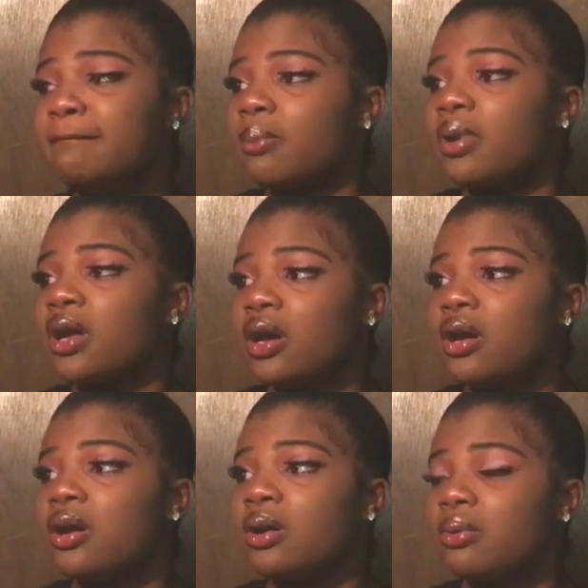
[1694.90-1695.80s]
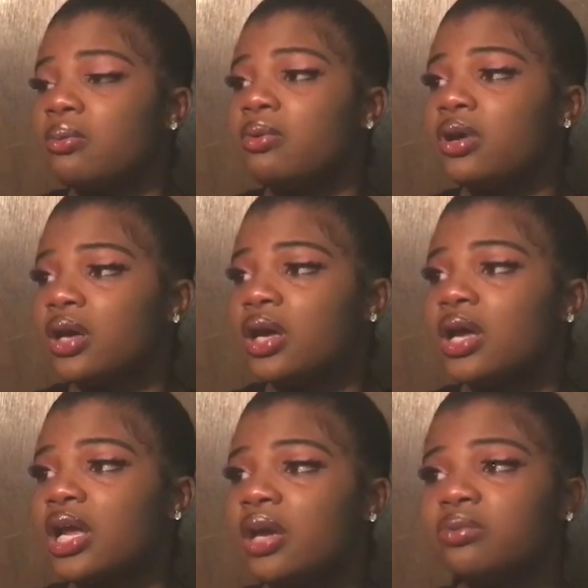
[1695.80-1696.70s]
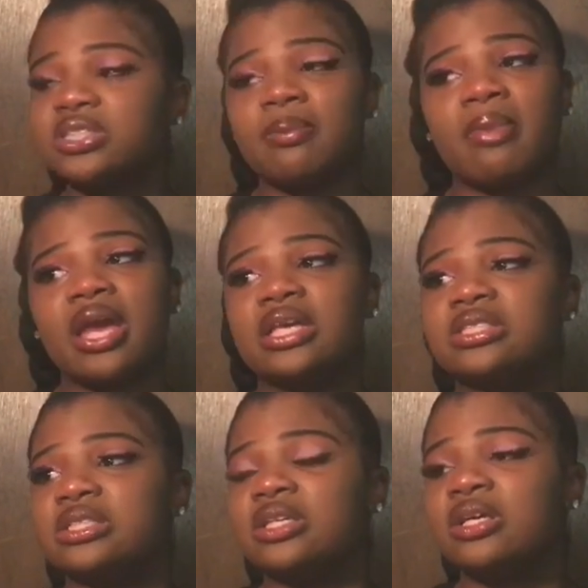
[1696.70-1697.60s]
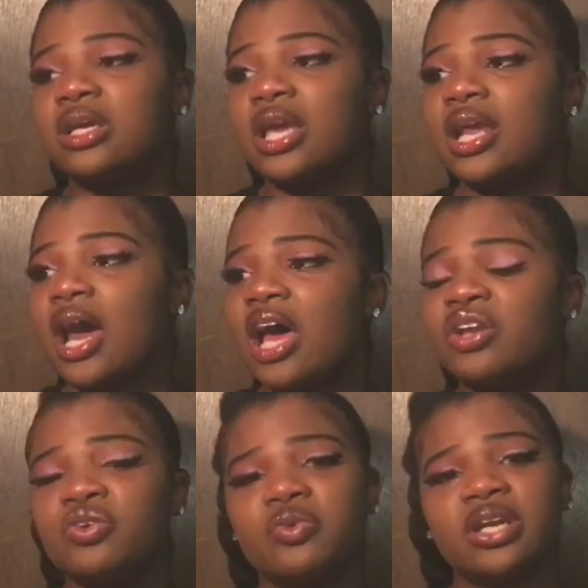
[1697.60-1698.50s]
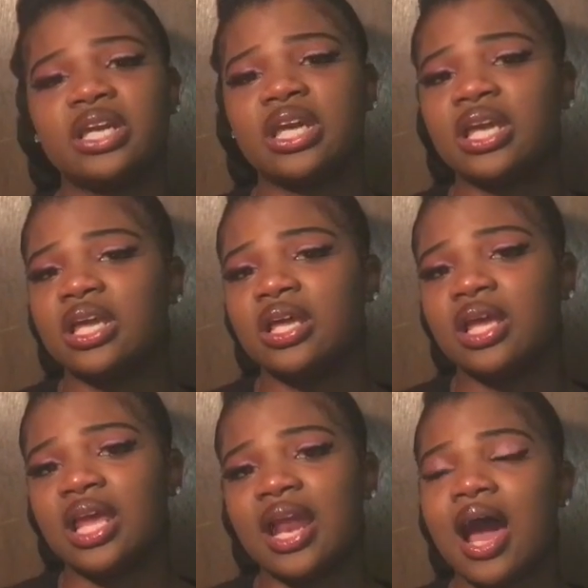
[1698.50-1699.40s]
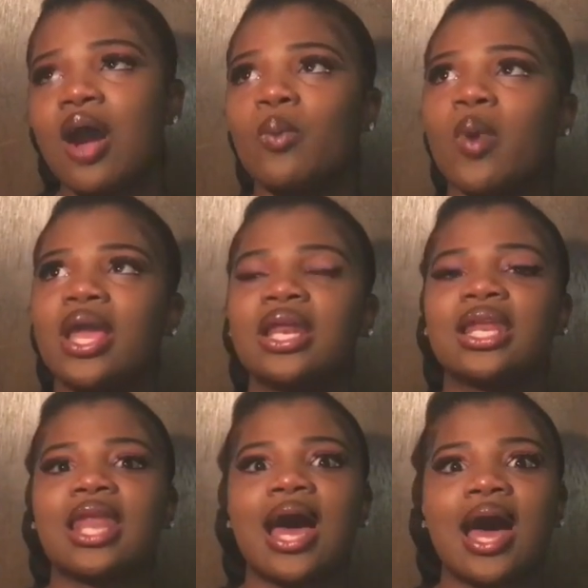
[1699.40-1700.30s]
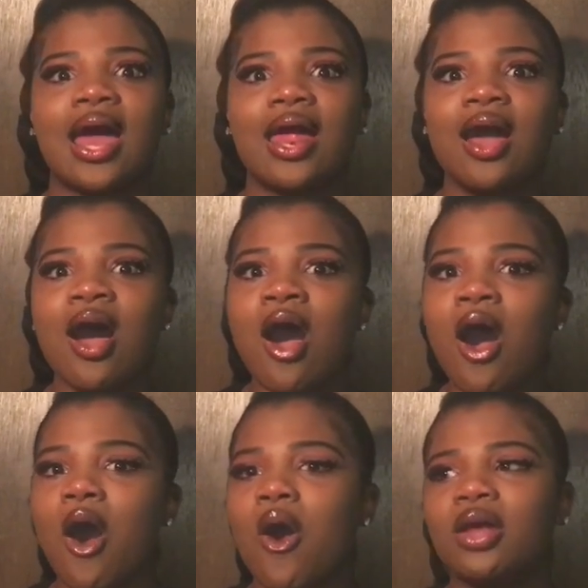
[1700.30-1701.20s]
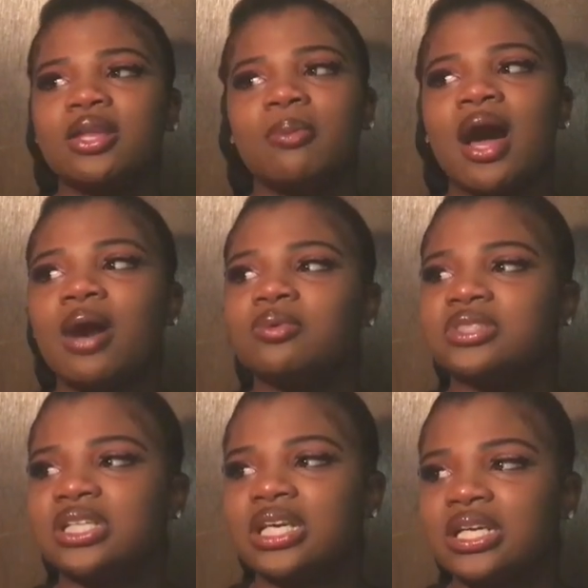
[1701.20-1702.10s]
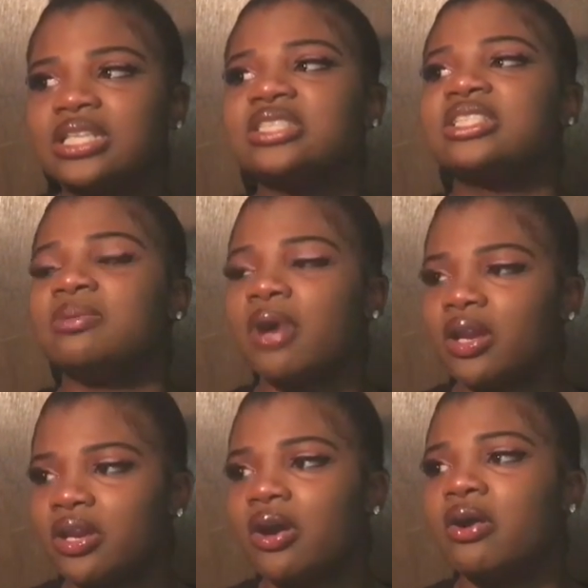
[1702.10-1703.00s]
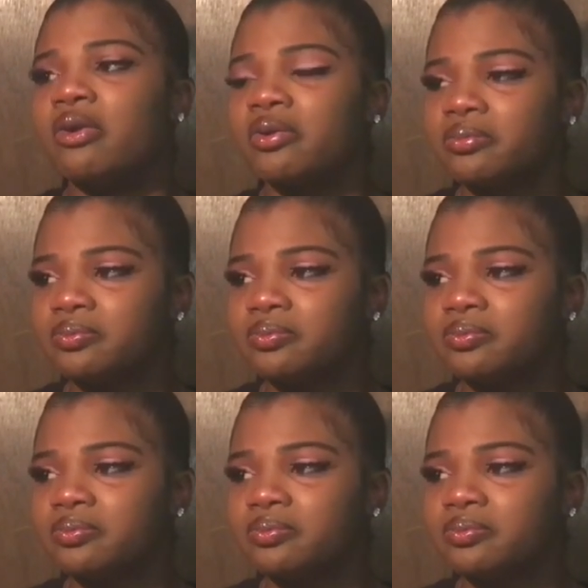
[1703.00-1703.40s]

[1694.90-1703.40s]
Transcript: but um it was amazing and i'll do it again and i'll wait in line all them hours again to see my dog